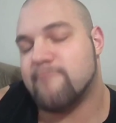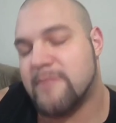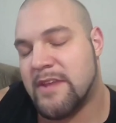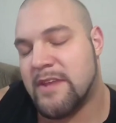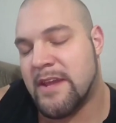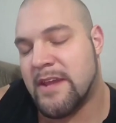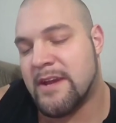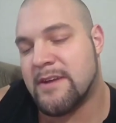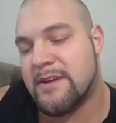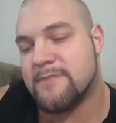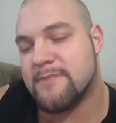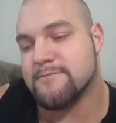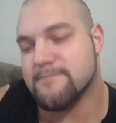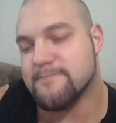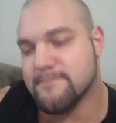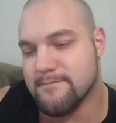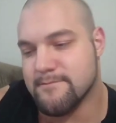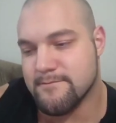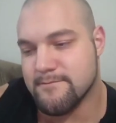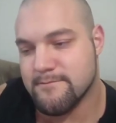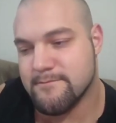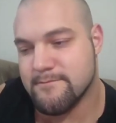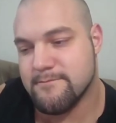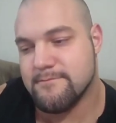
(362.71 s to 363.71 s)
Yeah,
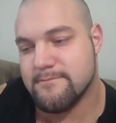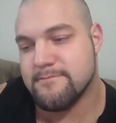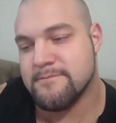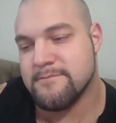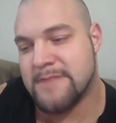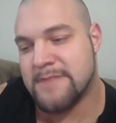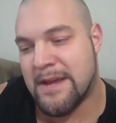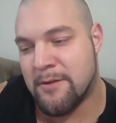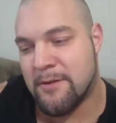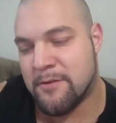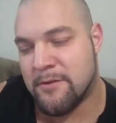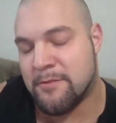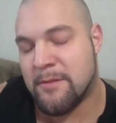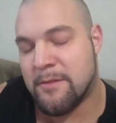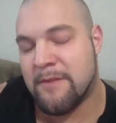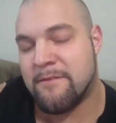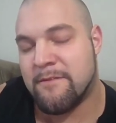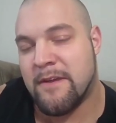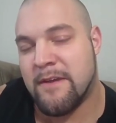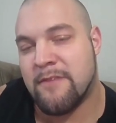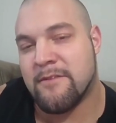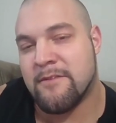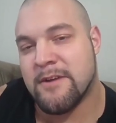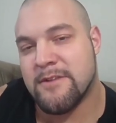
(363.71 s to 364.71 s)
that was my
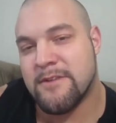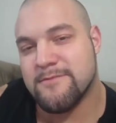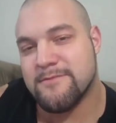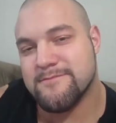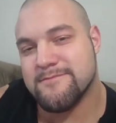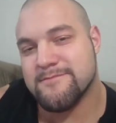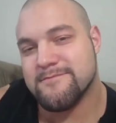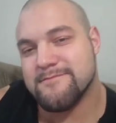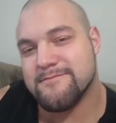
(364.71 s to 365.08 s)
favorite.